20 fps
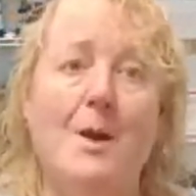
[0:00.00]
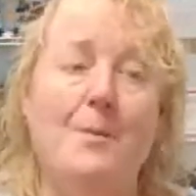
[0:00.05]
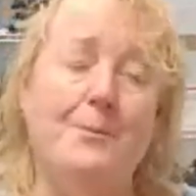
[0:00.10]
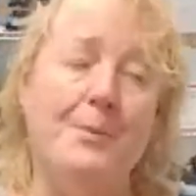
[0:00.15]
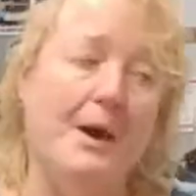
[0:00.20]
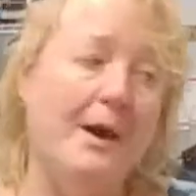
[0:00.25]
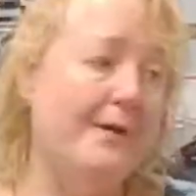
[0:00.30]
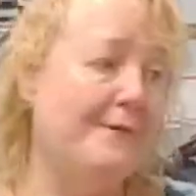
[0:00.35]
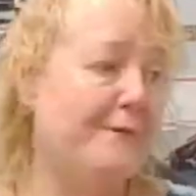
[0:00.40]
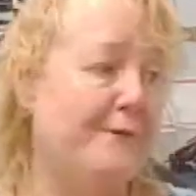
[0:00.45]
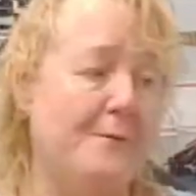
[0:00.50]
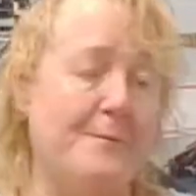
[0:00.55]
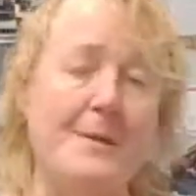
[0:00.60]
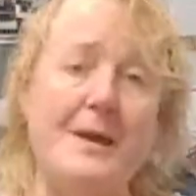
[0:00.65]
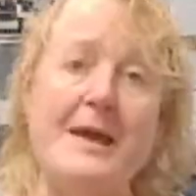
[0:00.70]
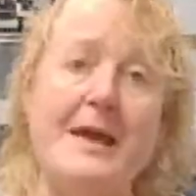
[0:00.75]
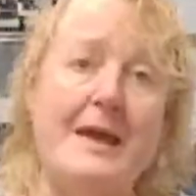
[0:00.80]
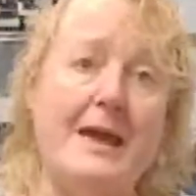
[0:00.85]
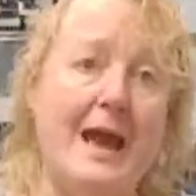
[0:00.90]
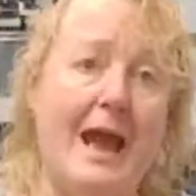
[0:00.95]
But for
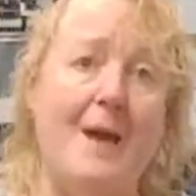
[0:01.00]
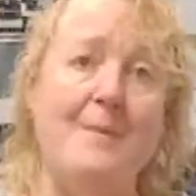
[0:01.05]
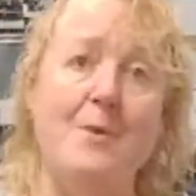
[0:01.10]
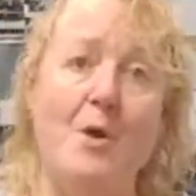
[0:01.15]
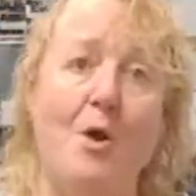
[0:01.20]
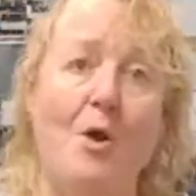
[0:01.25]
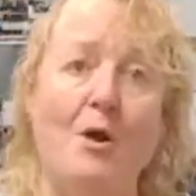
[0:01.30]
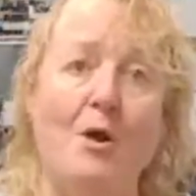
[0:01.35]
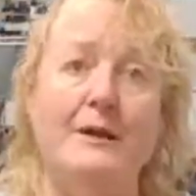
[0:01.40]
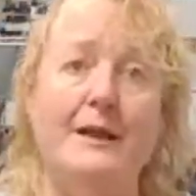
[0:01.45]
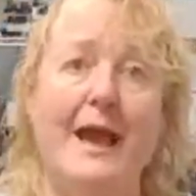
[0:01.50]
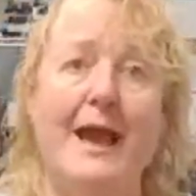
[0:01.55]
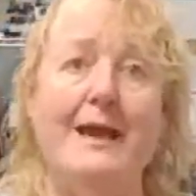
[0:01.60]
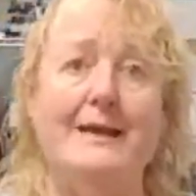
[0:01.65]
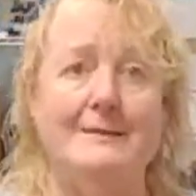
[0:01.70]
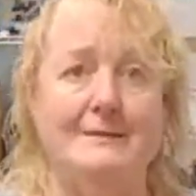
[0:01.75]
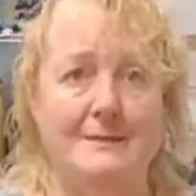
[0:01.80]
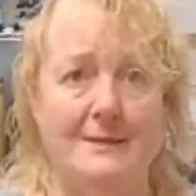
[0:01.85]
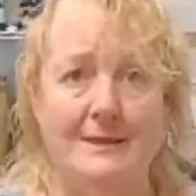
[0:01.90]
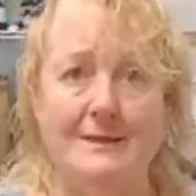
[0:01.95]
me, I'm a hard
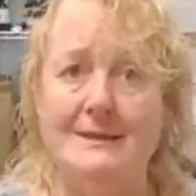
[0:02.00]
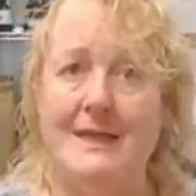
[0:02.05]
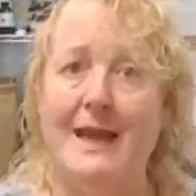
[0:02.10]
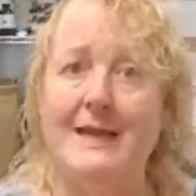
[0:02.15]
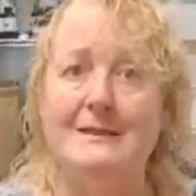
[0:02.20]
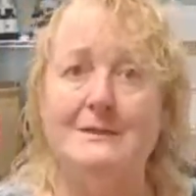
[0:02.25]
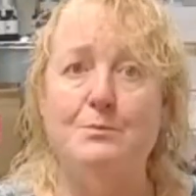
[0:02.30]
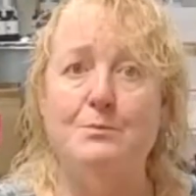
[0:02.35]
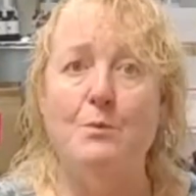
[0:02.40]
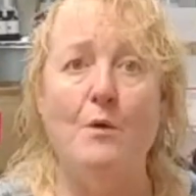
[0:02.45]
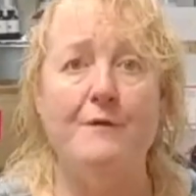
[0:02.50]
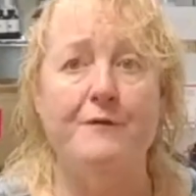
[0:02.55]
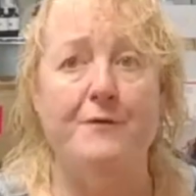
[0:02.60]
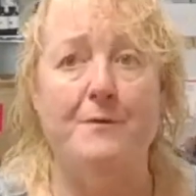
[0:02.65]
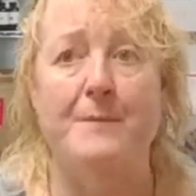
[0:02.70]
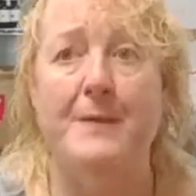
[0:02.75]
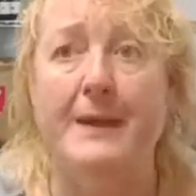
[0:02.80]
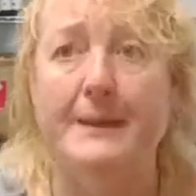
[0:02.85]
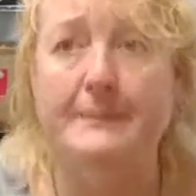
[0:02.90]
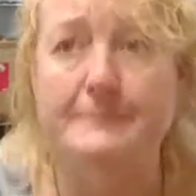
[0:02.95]
case. It takes more for
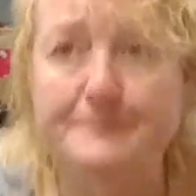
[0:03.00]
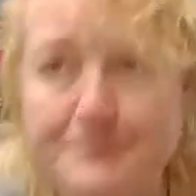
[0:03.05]
me.